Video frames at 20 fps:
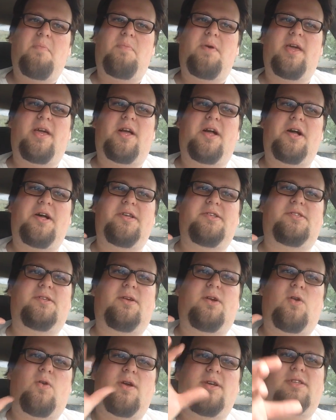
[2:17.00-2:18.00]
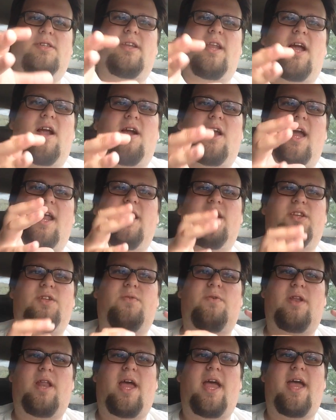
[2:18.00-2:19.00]
because Chris and I are kind of
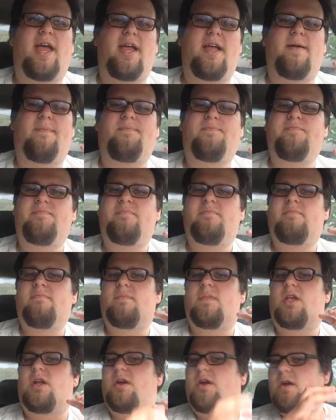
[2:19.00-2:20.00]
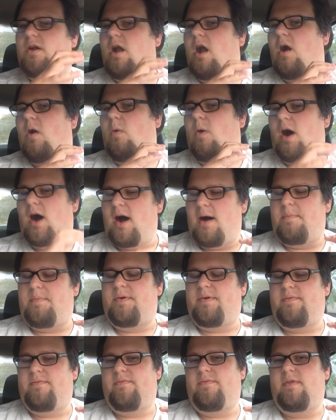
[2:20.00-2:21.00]
doing a co op
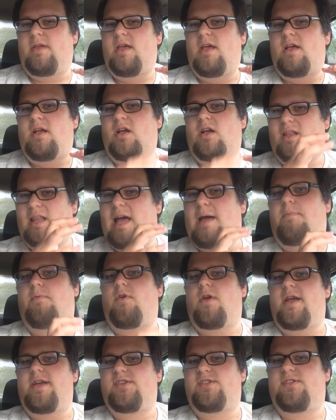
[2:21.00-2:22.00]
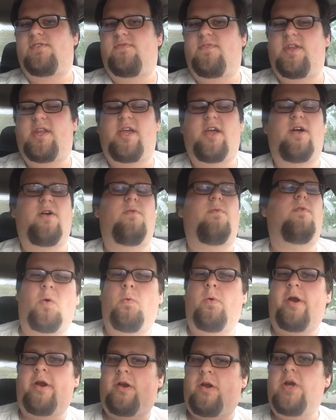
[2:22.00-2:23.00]
collaboration video
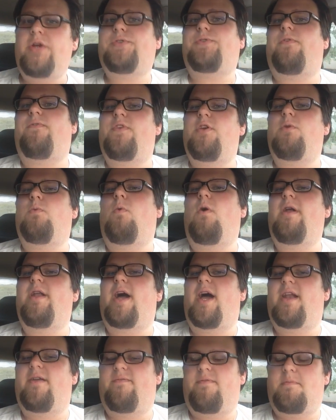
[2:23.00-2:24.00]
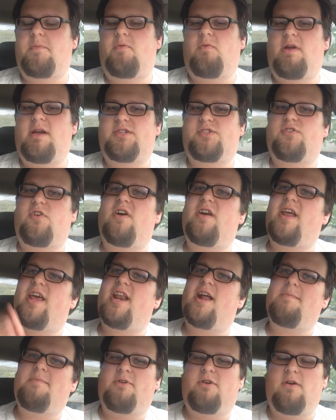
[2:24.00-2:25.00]
where Chris reviewed one item from a restaurant
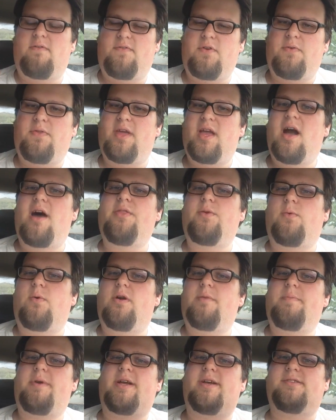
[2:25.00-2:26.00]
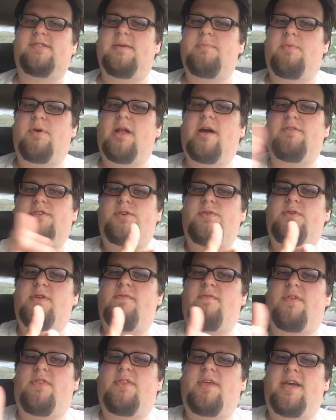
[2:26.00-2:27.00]
and I'm going to review the other one because they put out two
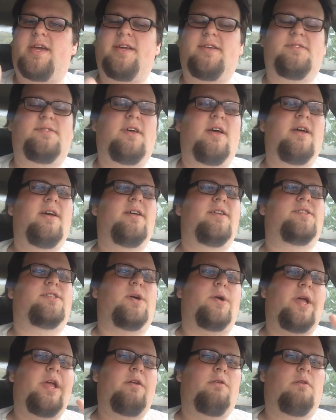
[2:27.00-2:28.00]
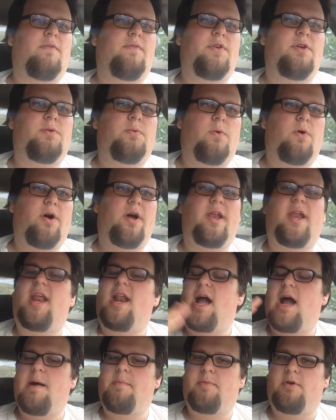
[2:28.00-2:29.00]
different things. So he reviewed one
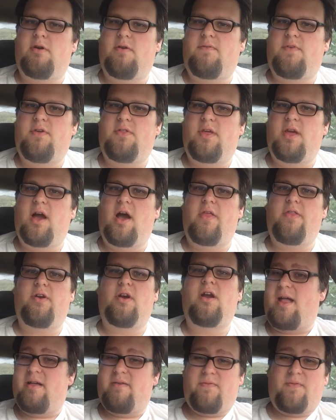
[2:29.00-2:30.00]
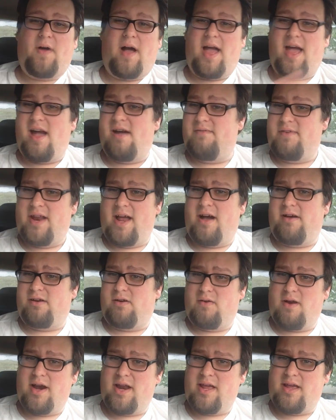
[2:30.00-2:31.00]
and I'm going to review the other. If I have it out
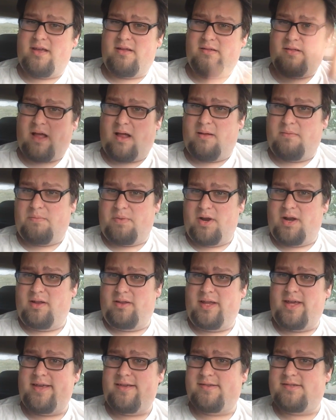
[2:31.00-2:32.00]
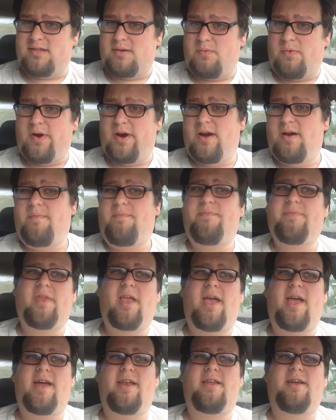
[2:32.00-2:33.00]
already, I'll put a link somewhere.
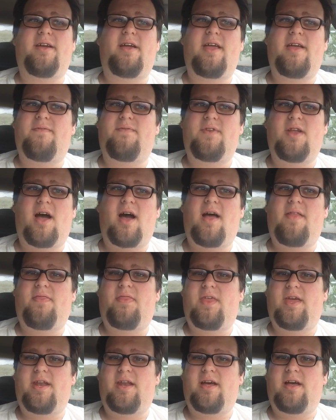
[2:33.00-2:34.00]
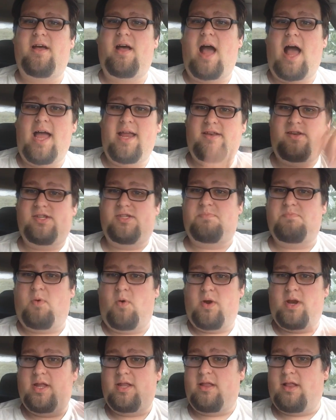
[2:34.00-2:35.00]
And uh, if not, then uh, I just
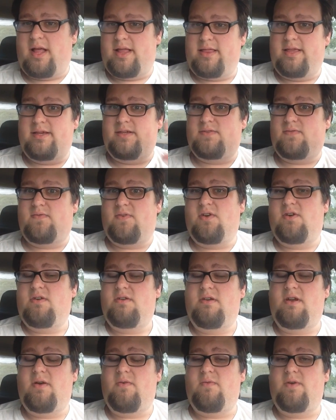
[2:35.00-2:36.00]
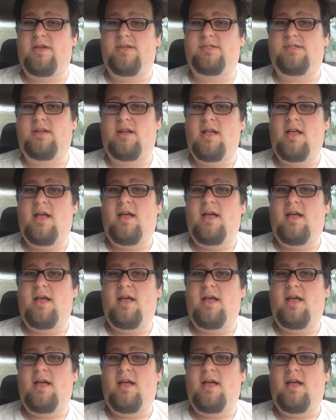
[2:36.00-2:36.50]
pointed like this for no reason.